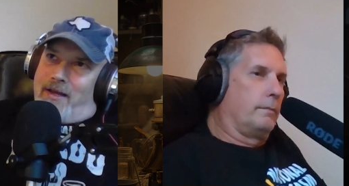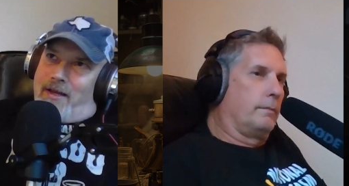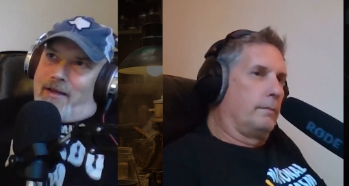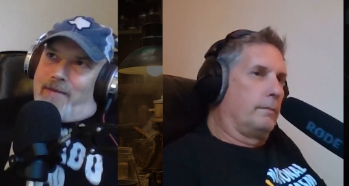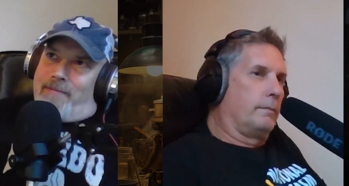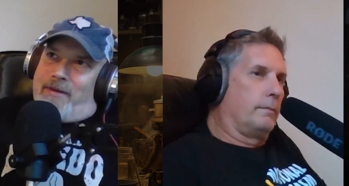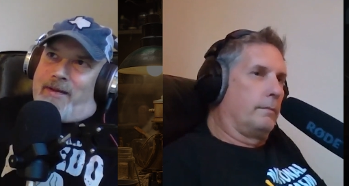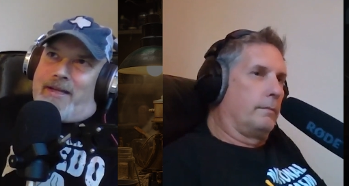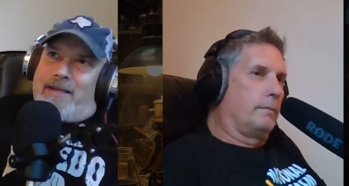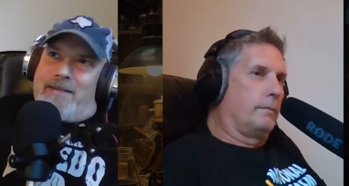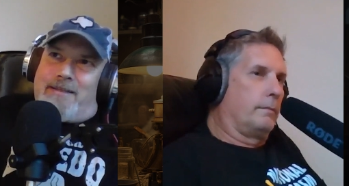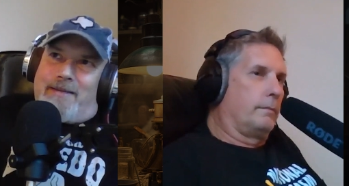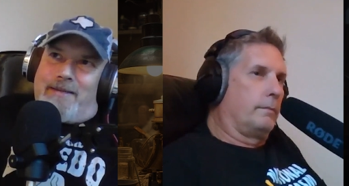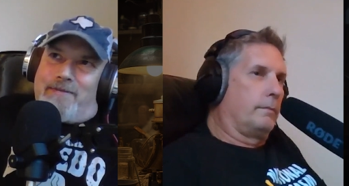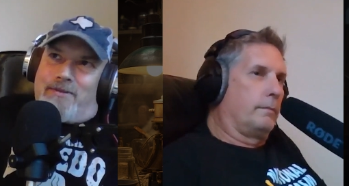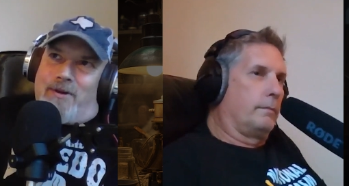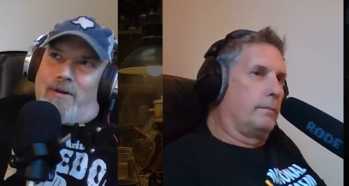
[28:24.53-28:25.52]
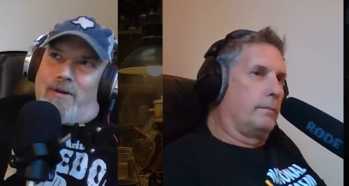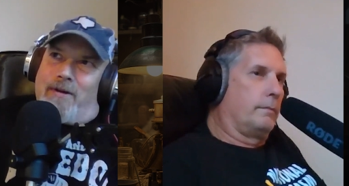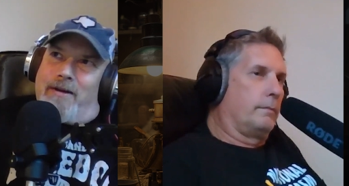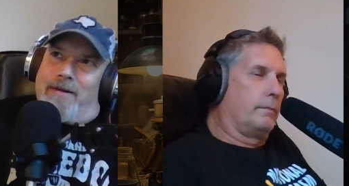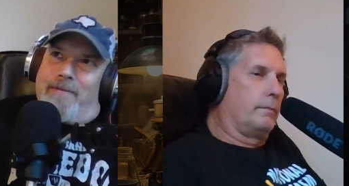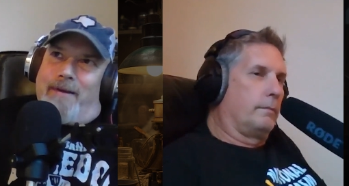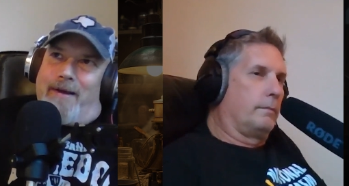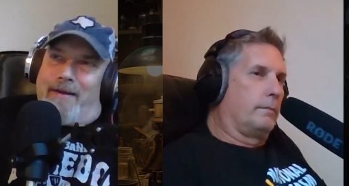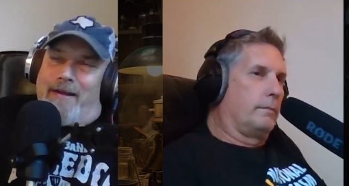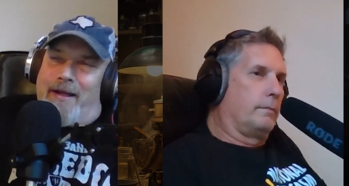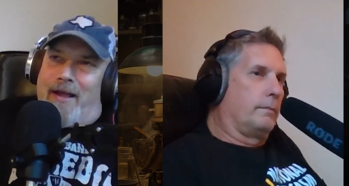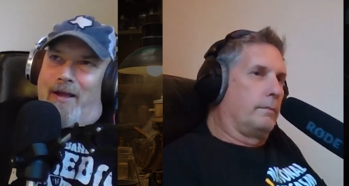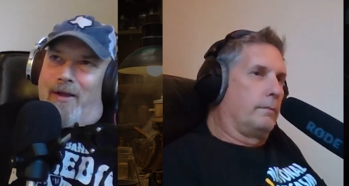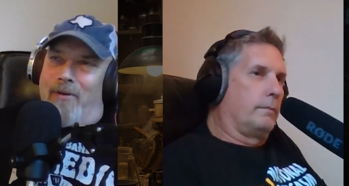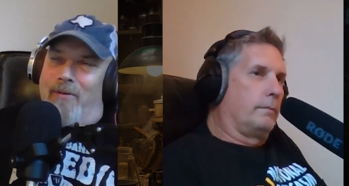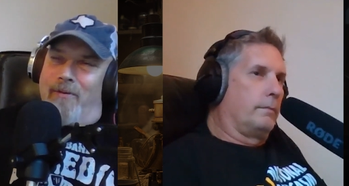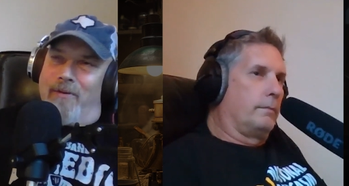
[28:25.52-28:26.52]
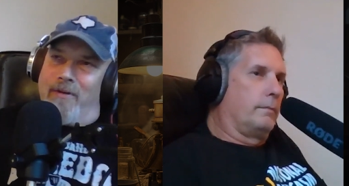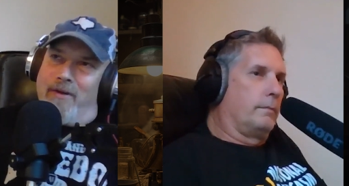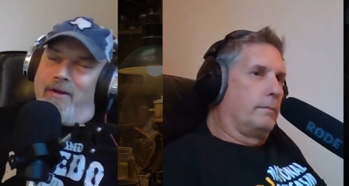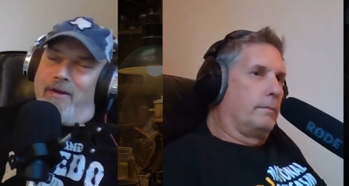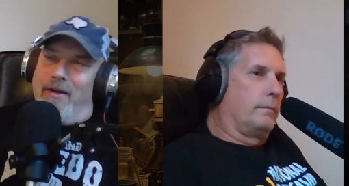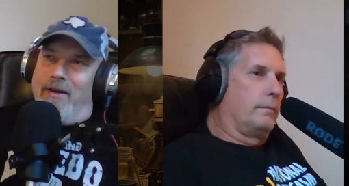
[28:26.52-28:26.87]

Speaker 1: uh, but he's even talking about how